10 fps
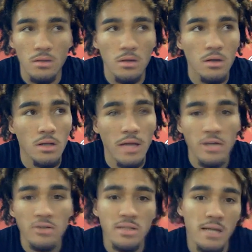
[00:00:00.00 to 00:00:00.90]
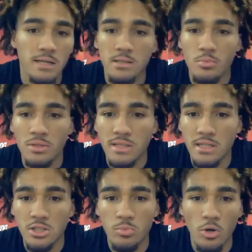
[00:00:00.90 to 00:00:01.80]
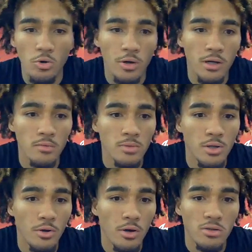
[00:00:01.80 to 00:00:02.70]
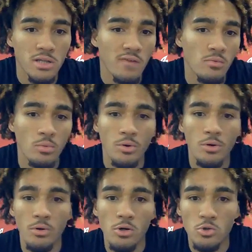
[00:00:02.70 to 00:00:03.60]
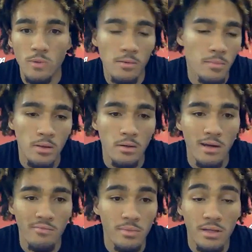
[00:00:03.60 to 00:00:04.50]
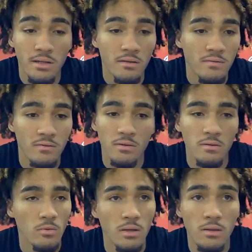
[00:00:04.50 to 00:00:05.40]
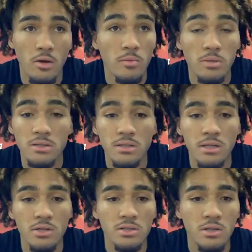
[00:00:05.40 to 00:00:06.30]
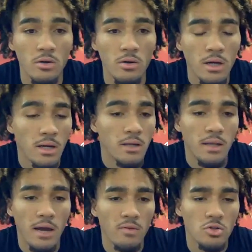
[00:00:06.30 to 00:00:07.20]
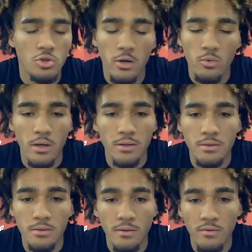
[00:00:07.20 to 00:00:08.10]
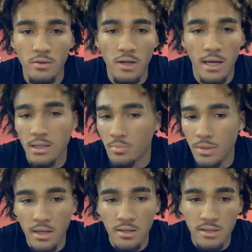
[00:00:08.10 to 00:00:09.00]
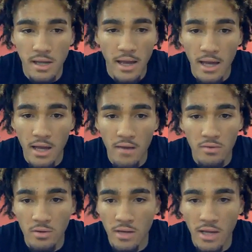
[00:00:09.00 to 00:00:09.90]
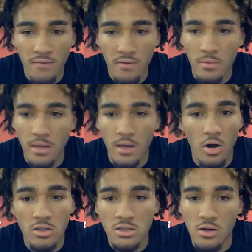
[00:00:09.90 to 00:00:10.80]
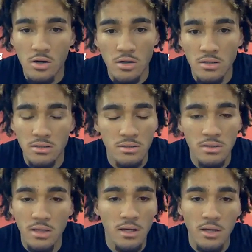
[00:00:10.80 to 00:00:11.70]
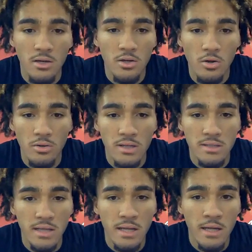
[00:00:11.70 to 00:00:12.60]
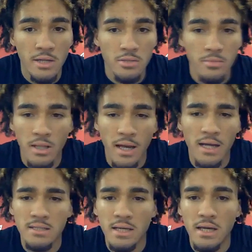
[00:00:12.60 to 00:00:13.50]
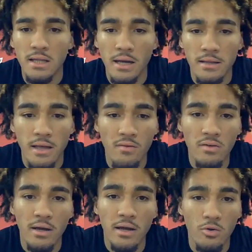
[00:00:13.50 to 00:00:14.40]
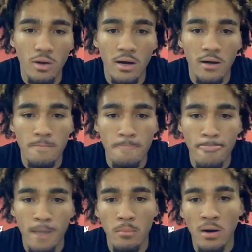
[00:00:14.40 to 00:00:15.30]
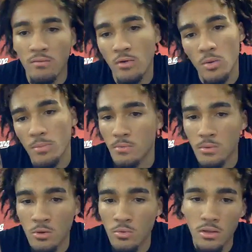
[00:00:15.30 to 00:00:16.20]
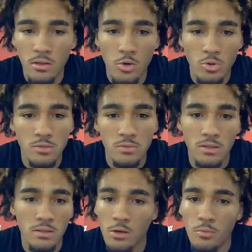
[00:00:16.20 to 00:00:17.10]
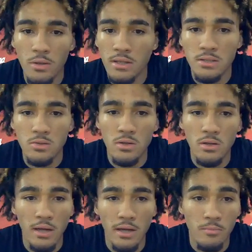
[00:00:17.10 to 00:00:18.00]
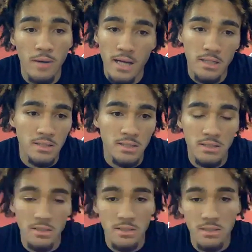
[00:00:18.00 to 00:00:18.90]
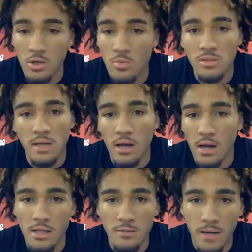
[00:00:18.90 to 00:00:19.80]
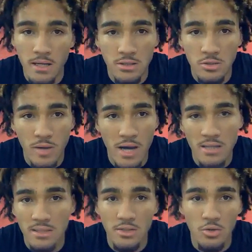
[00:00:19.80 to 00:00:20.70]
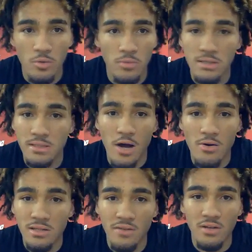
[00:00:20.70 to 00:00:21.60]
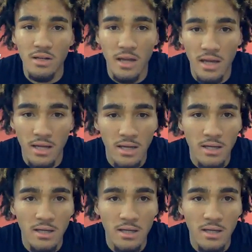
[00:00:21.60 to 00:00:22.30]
Like you said, it's a prestigious program. You know, Coach Kevin Boyle and Coach Ray Miller have been in it for, what, 30-plus years. So they have the track record. If you look at the players they have, you know, they have NBA All-Stars and, you know, things of that nature. But like I said, like the everyday grind, at Montverde, people don't really know us, but, you know, put into it. Like, the practices, it's almost like a college practice. You practice in 3-plus hours every day.